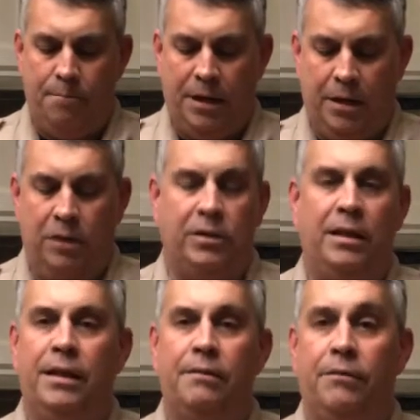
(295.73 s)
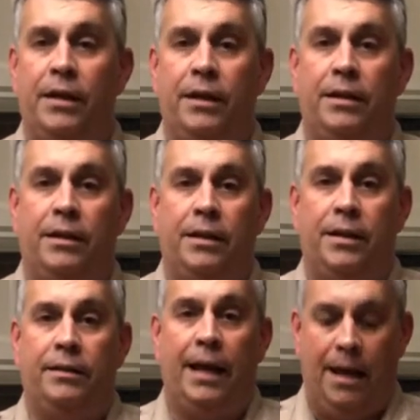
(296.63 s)
because in the event
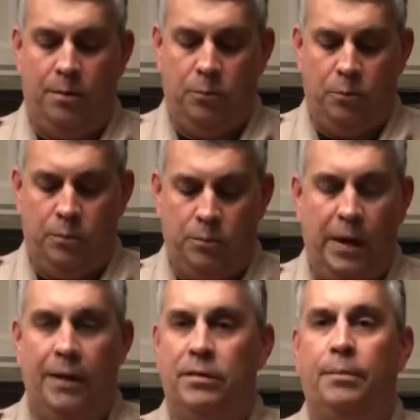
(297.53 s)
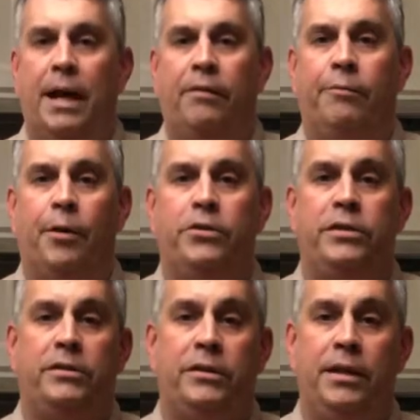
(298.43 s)
that we have some kind of
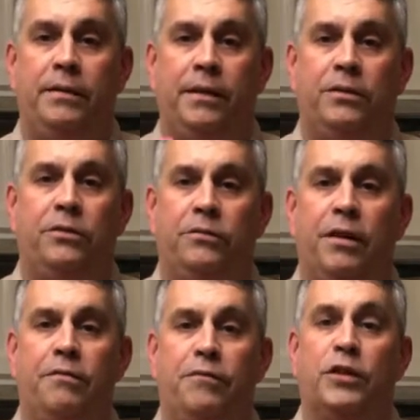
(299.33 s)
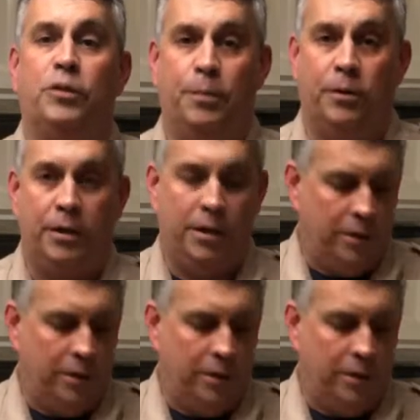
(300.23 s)
emergency, this is very visible.